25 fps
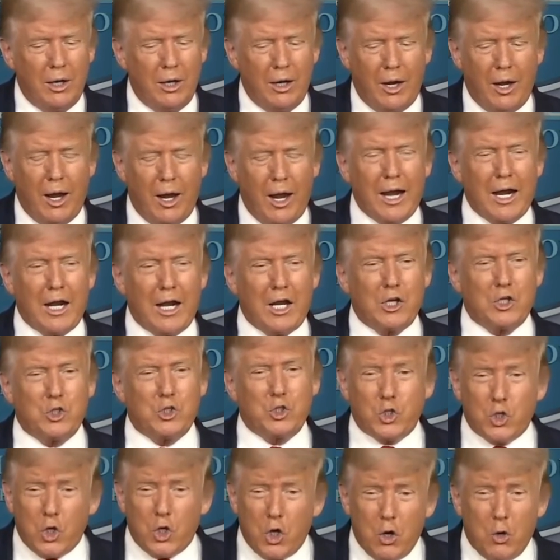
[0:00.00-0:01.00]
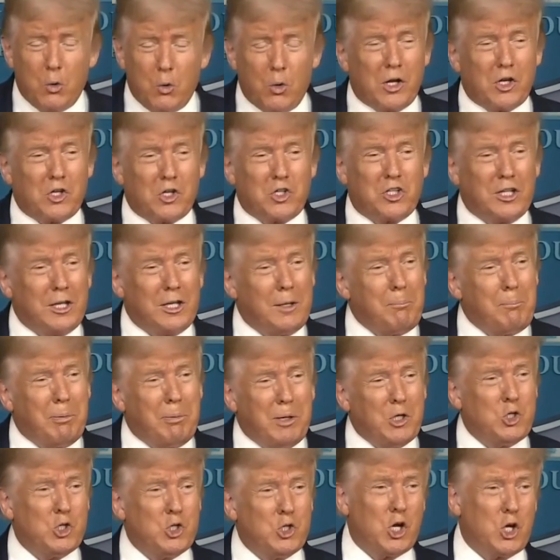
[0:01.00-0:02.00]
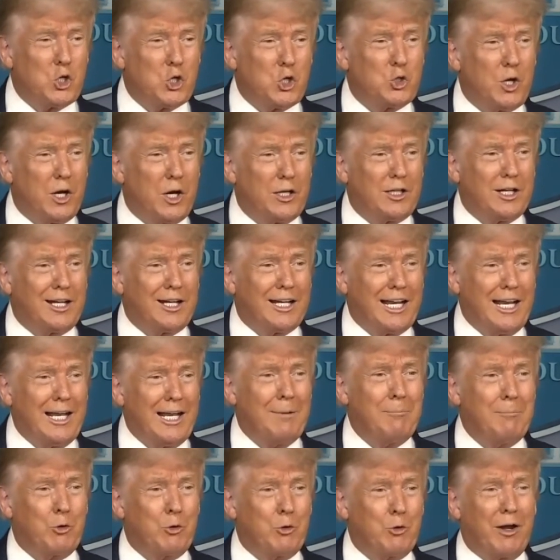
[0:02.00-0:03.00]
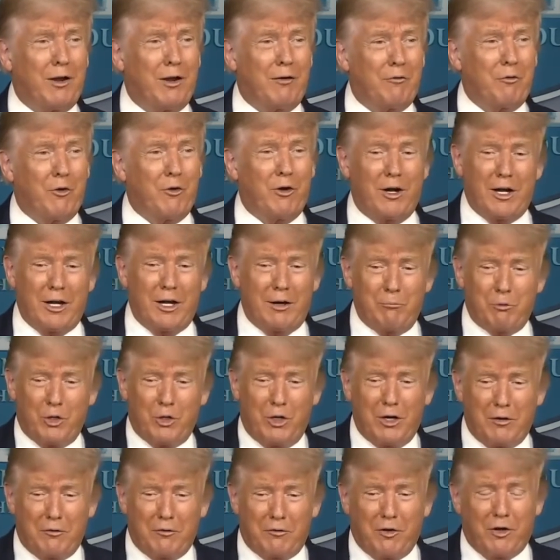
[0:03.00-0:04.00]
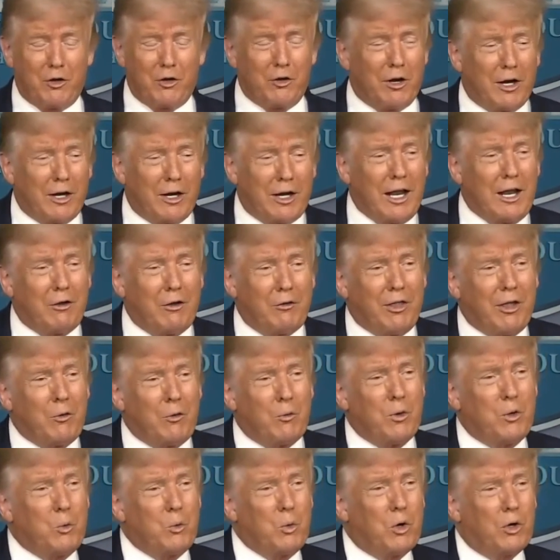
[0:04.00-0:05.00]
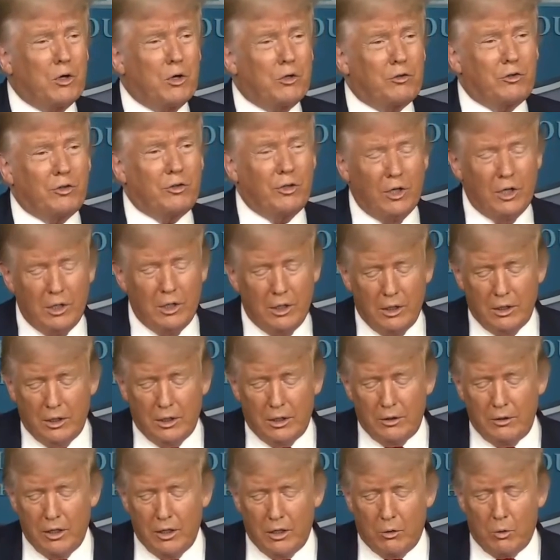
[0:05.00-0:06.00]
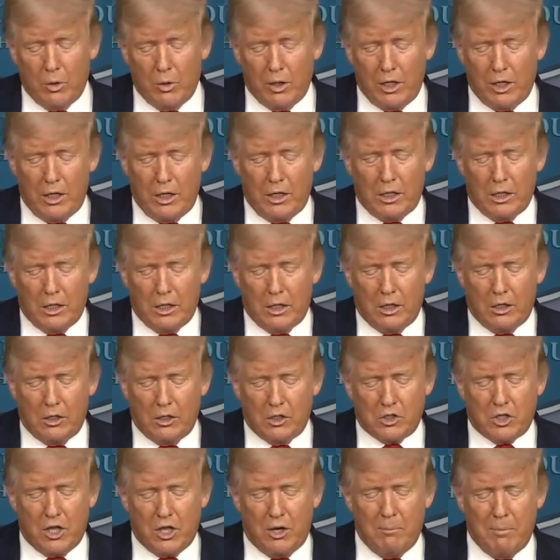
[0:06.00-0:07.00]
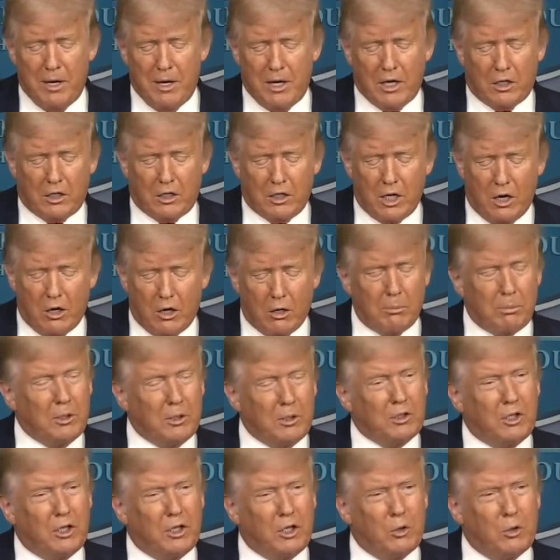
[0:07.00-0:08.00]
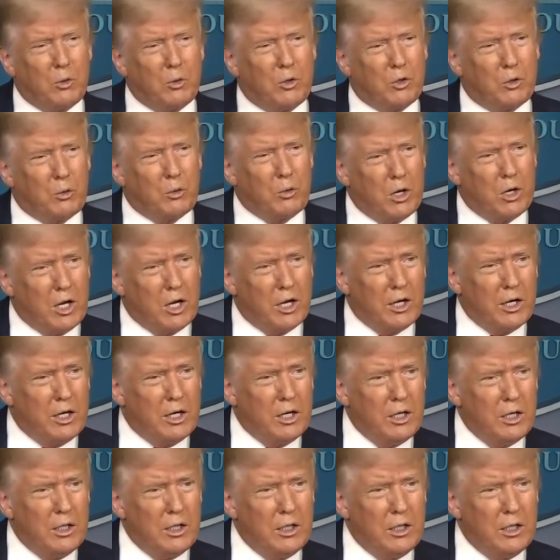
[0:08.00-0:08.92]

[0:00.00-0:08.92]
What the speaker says: And I saw where Sleepy Joe tried to claim credit for it. And I'm trying to figure out how that one works. No, what he did is they made a terrible deal with Iran.